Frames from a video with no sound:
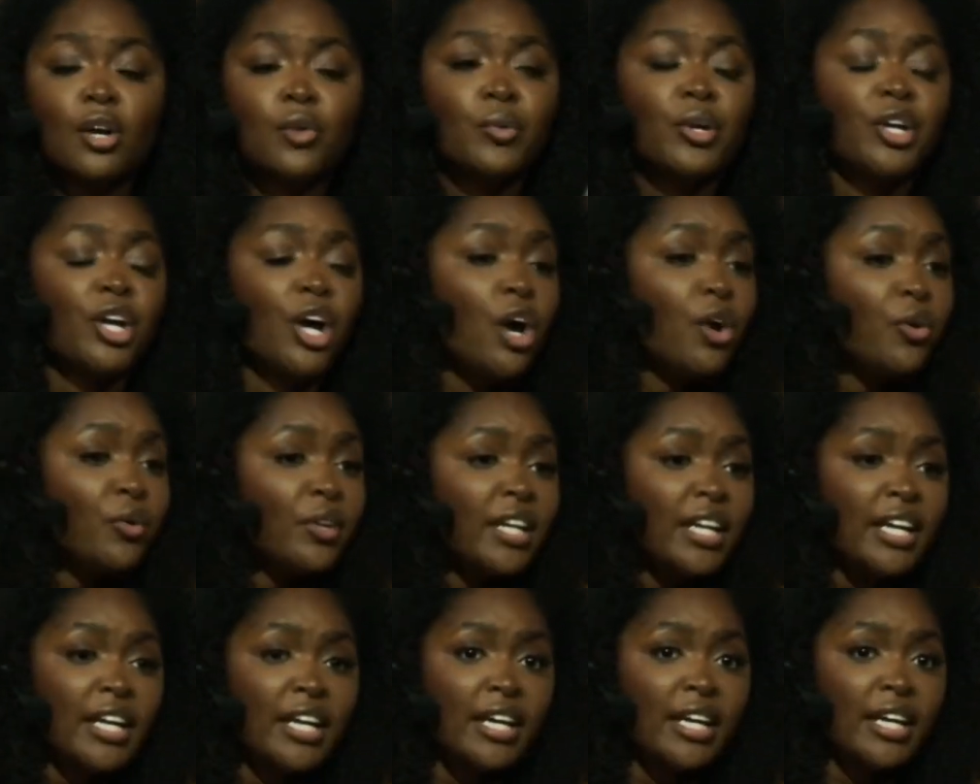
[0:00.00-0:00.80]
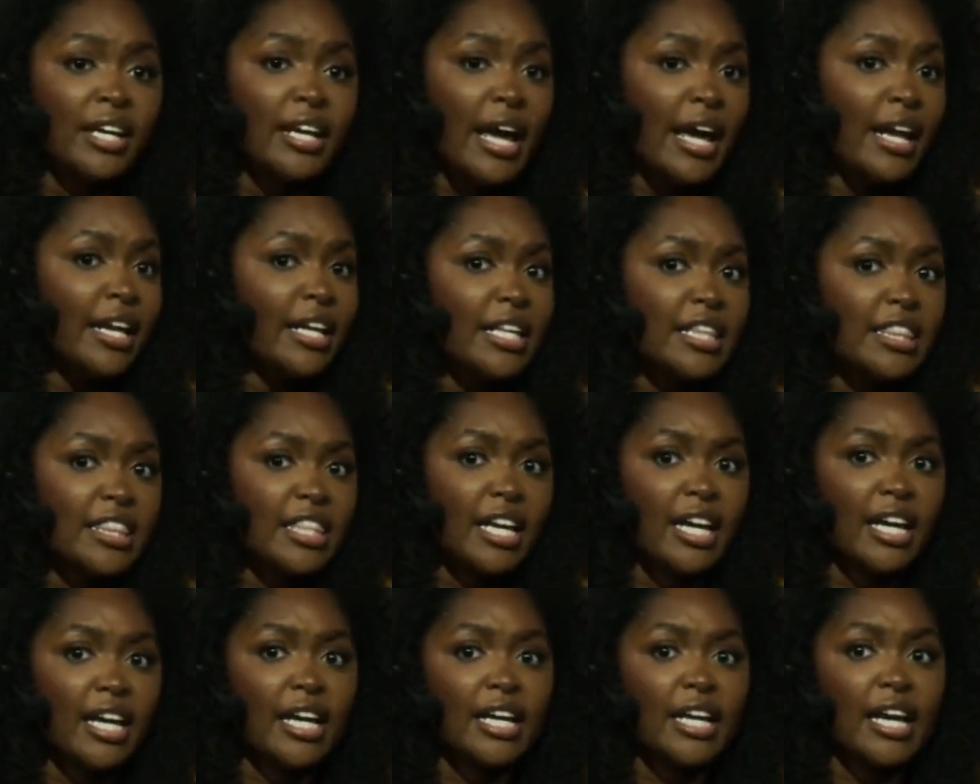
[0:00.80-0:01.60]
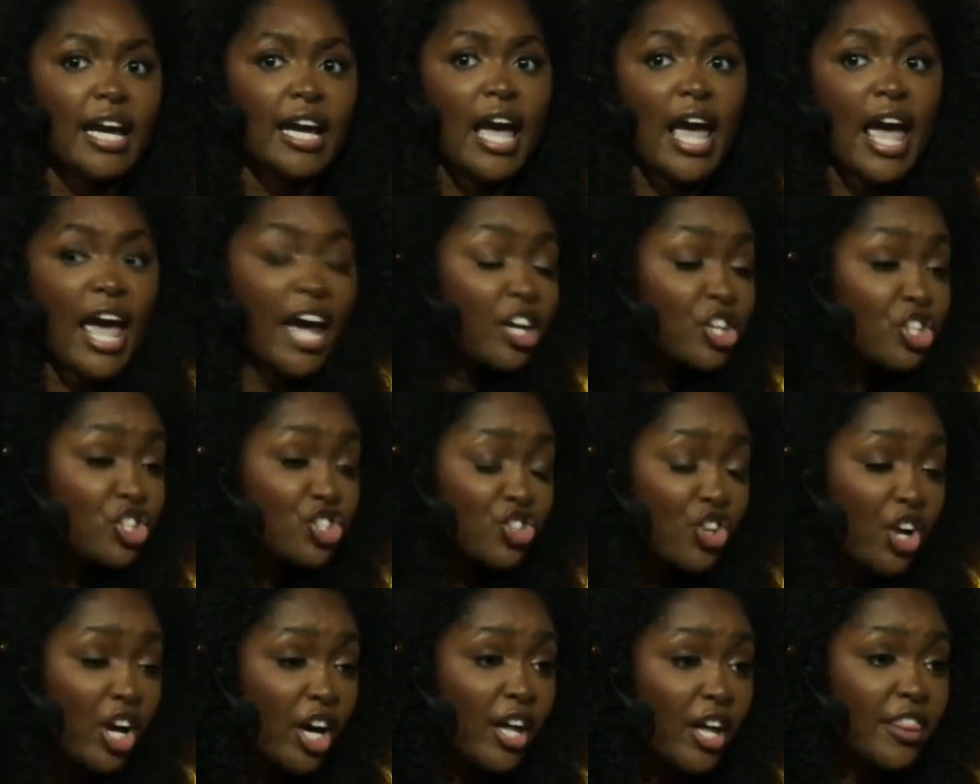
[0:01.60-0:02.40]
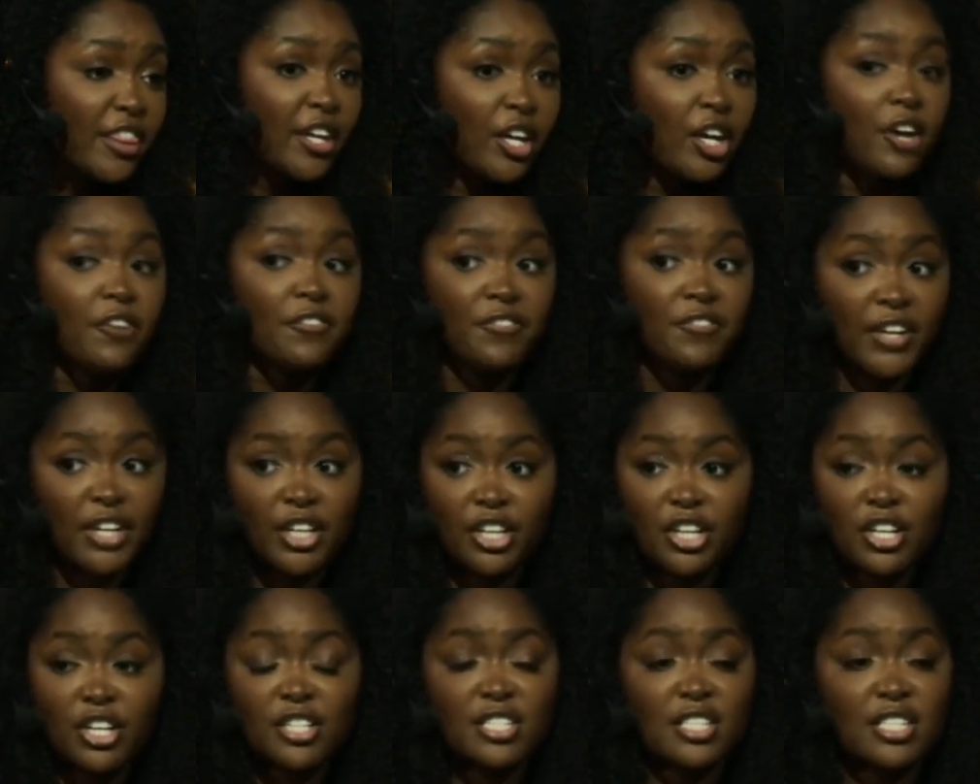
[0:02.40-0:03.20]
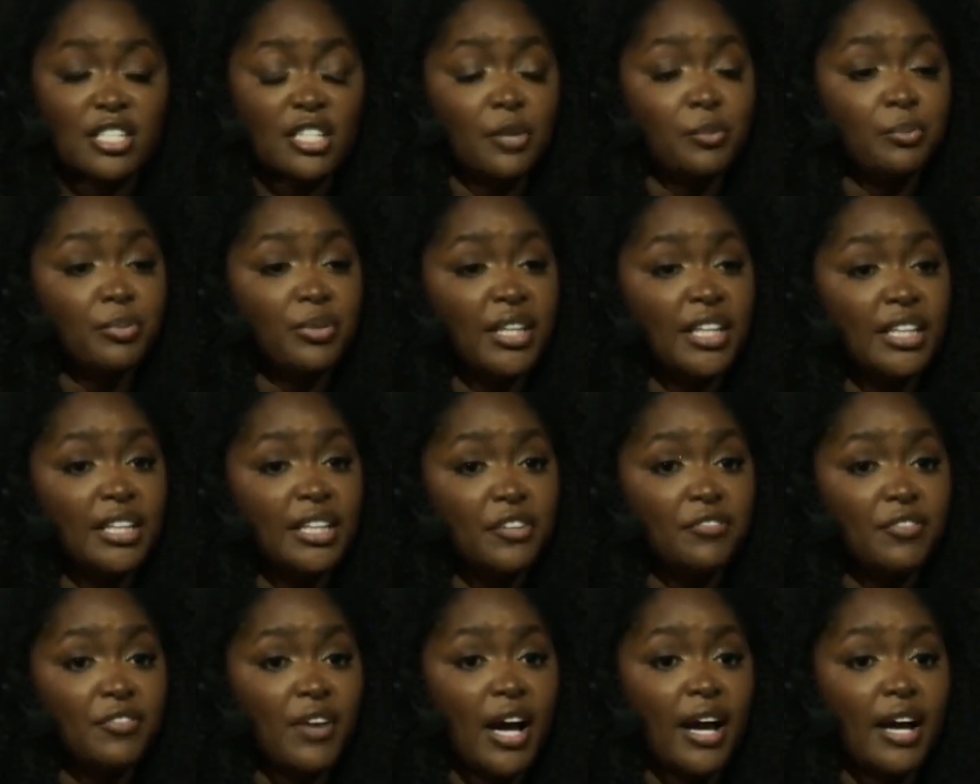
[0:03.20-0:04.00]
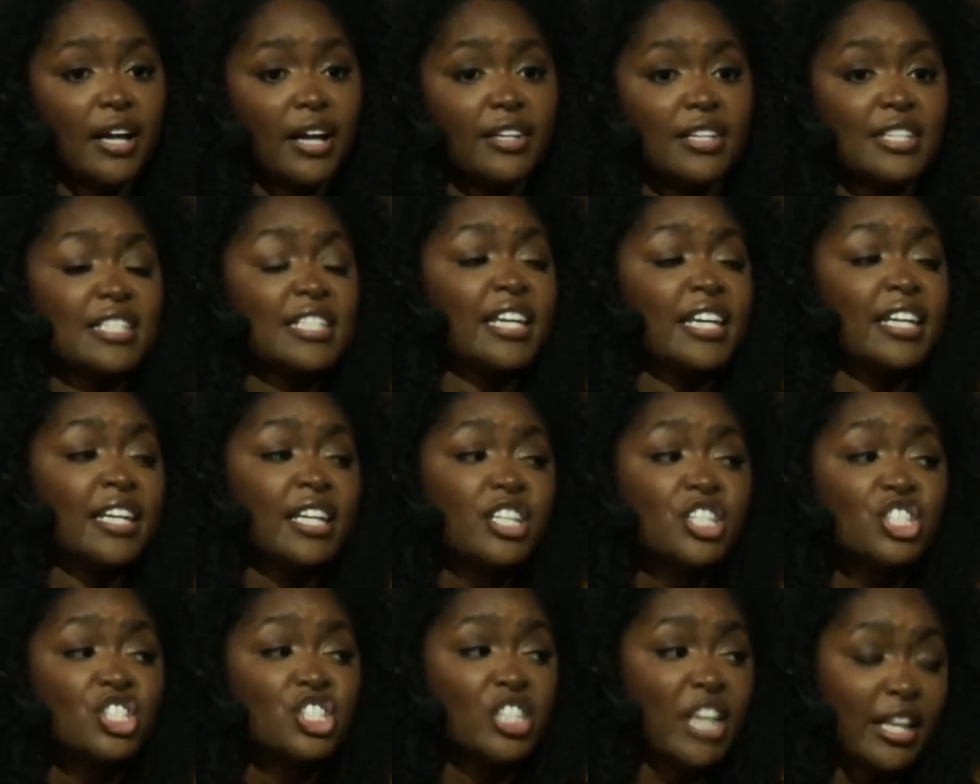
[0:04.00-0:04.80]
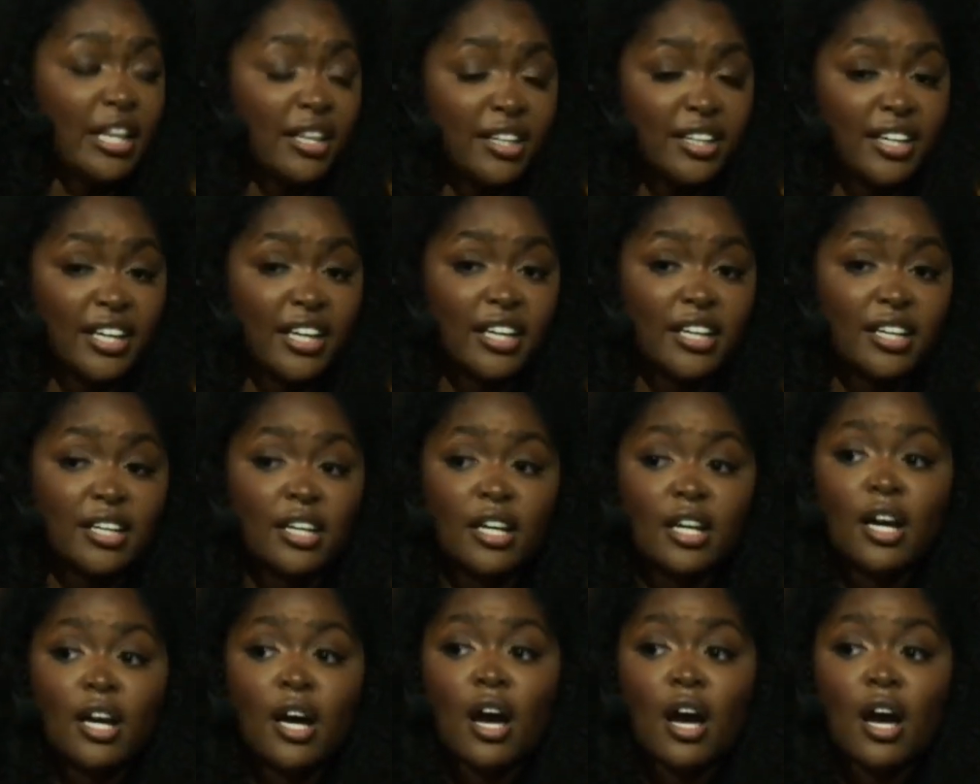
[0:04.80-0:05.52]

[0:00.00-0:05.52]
We don't need anything extra than our fingers. It's completely fine. The skin is delicate.